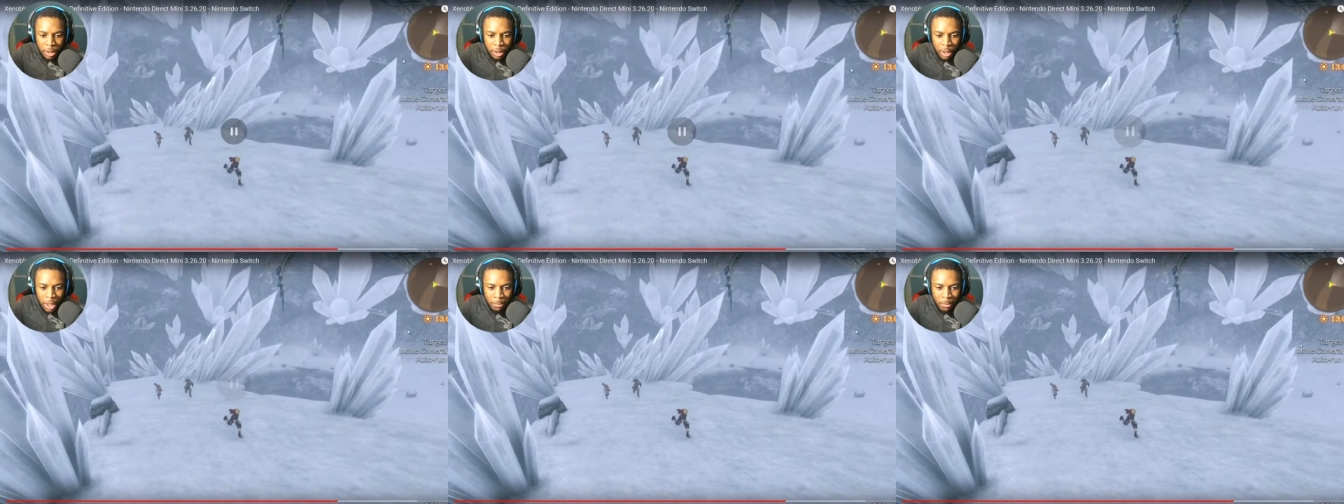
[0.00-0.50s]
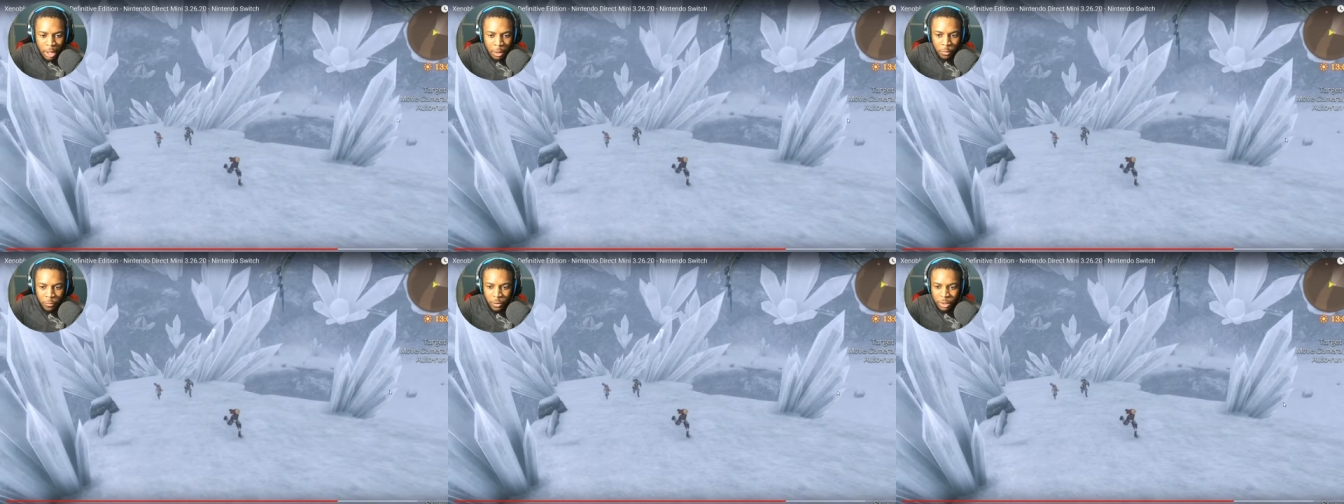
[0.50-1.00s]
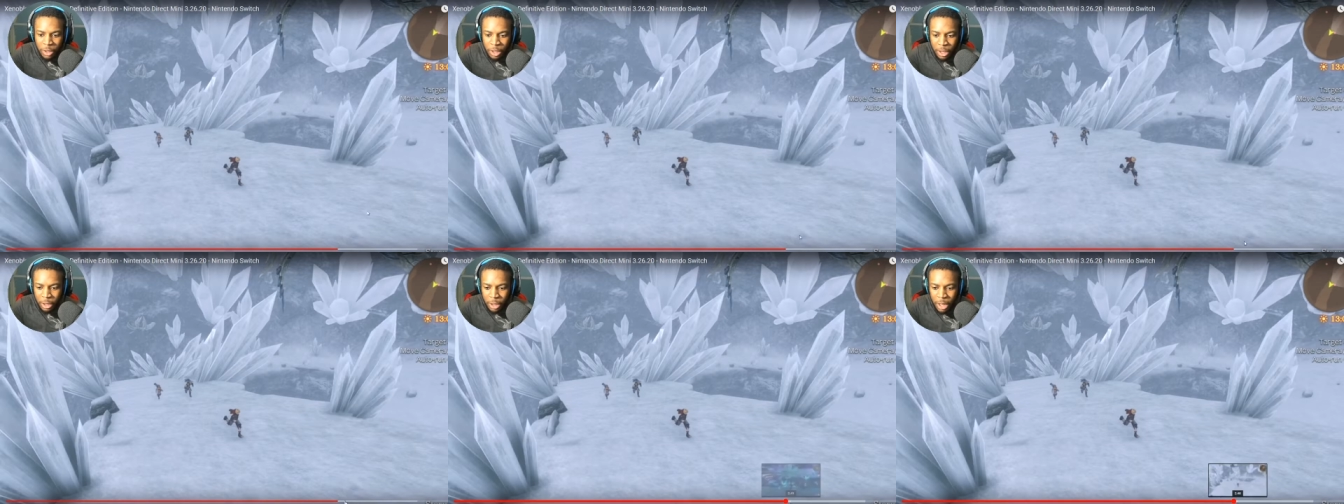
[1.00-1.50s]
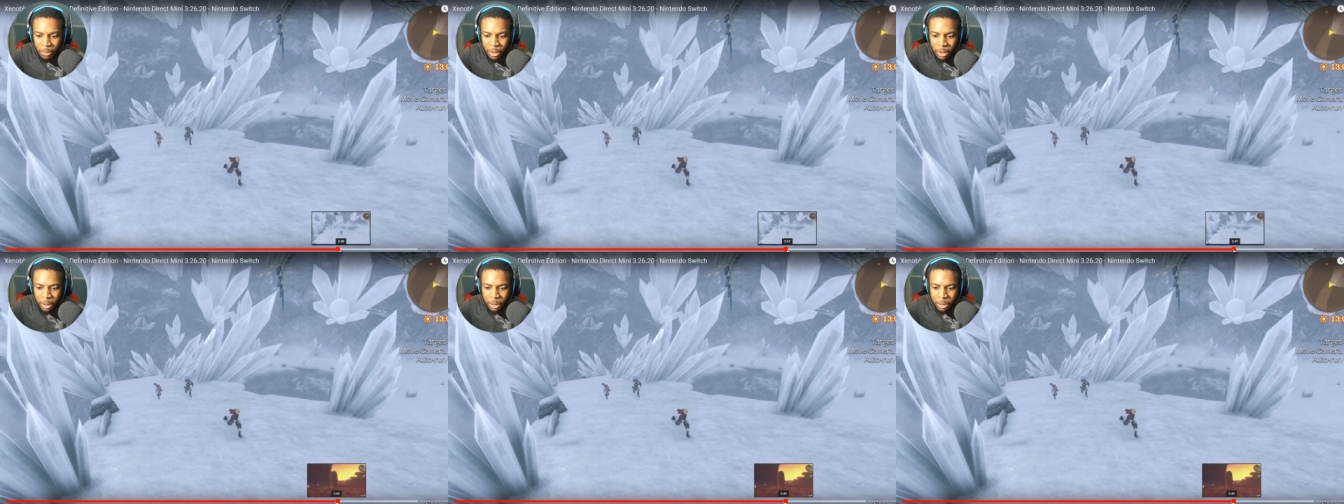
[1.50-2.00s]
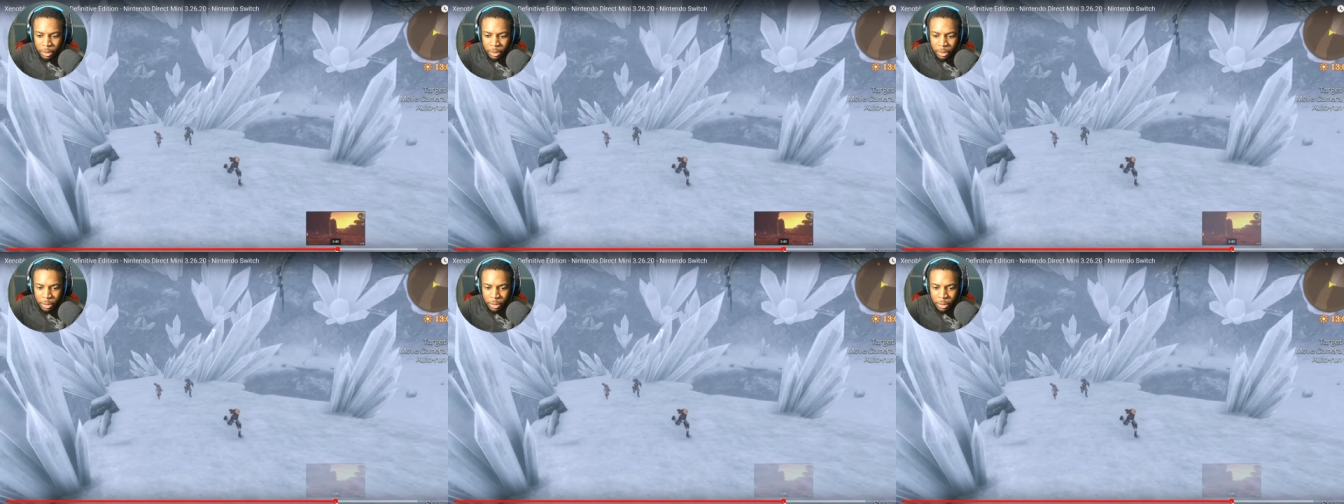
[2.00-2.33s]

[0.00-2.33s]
like I'm not gonna fucking like cap my nigga.